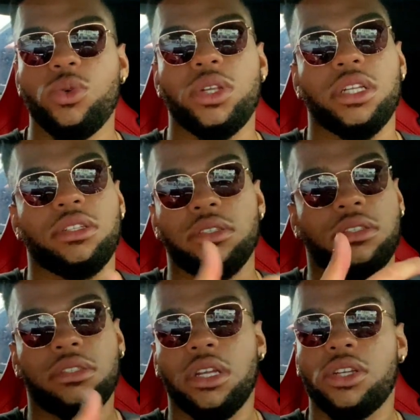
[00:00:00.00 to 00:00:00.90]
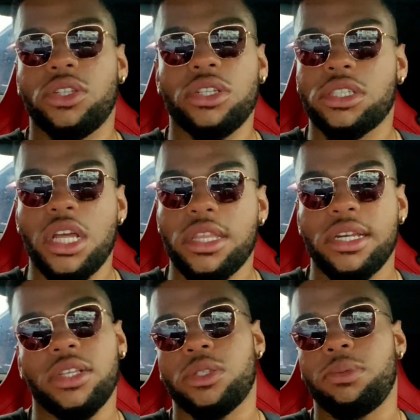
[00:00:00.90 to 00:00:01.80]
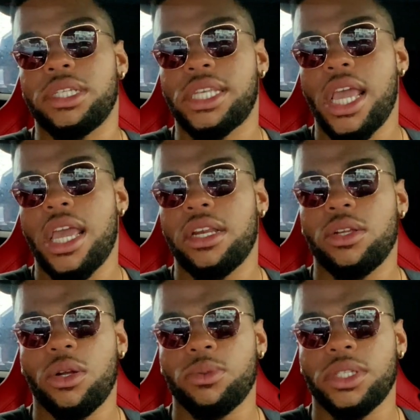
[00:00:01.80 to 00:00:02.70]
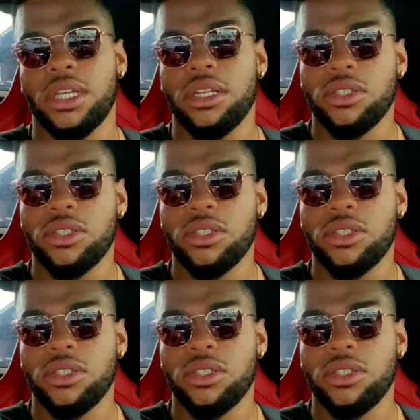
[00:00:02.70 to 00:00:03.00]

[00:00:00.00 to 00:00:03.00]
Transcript: then there's nothing else to be said. You know what I'm saying?